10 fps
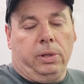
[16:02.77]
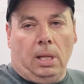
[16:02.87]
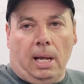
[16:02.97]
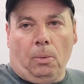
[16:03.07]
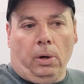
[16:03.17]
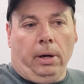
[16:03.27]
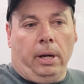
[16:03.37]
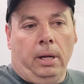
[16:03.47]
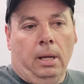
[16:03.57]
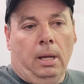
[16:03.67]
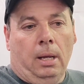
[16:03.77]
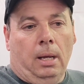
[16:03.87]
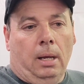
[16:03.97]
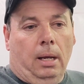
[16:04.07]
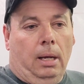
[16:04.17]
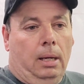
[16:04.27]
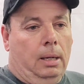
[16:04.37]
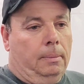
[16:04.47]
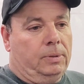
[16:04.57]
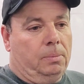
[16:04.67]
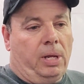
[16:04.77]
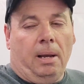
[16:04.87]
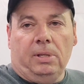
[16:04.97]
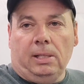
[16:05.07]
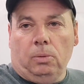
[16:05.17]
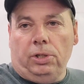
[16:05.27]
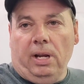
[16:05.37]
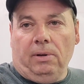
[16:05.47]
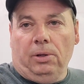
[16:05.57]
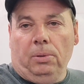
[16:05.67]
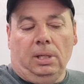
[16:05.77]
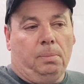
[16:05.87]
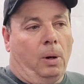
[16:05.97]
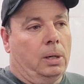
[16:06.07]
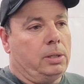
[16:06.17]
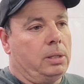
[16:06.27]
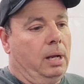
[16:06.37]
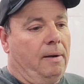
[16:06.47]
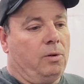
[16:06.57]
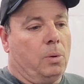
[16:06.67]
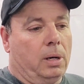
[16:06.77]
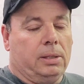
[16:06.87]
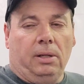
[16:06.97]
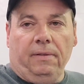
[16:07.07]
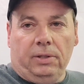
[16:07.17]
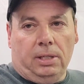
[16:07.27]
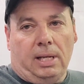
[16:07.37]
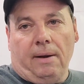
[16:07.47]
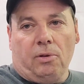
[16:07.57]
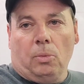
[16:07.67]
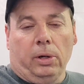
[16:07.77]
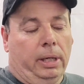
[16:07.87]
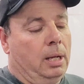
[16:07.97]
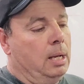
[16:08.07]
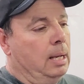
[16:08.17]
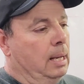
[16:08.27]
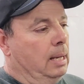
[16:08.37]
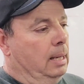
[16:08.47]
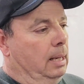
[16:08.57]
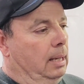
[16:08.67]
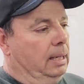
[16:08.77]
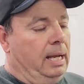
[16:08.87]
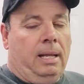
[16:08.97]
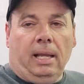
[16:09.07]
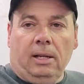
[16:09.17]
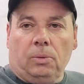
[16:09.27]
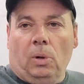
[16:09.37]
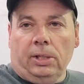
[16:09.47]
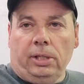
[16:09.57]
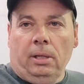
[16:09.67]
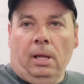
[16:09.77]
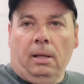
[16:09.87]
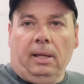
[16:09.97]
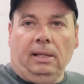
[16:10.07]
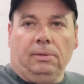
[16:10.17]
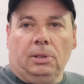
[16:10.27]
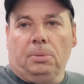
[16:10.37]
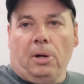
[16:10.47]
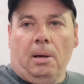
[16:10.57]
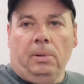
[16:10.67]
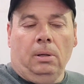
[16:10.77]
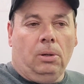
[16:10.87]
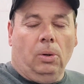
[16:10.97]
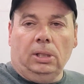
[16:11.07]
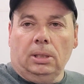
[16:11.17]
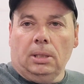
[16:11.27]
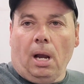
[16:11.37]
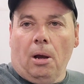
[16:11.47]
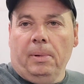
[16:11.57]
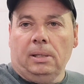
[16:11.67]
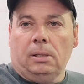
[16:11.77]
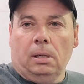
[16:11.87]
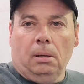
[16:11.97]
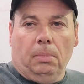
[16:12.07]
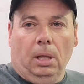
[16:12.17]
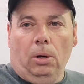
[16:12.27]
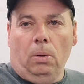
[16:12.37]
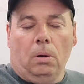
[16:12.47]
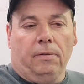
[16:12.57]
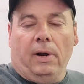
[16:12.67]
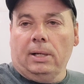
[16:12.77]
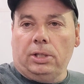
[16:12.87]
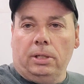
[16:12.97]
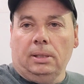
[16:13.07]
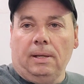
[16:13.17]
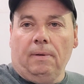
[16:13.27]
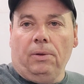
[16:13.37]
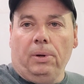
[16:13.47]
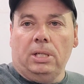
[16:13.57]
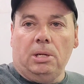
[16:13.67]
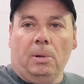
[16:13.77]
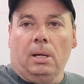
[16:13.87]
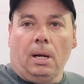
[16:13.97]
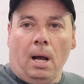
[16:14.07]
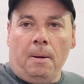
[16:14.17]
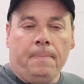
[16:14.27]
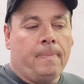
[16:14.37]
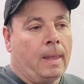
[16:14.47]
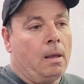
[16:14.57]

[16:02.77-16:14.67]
with a lot of work. Sometimes that's what you have to do with these parts. Aftermarket stuff is just aftermarket. Again, thanks for watching. Thanks for subscribing. Question in the comments below, or foxjunk73@gmail.com.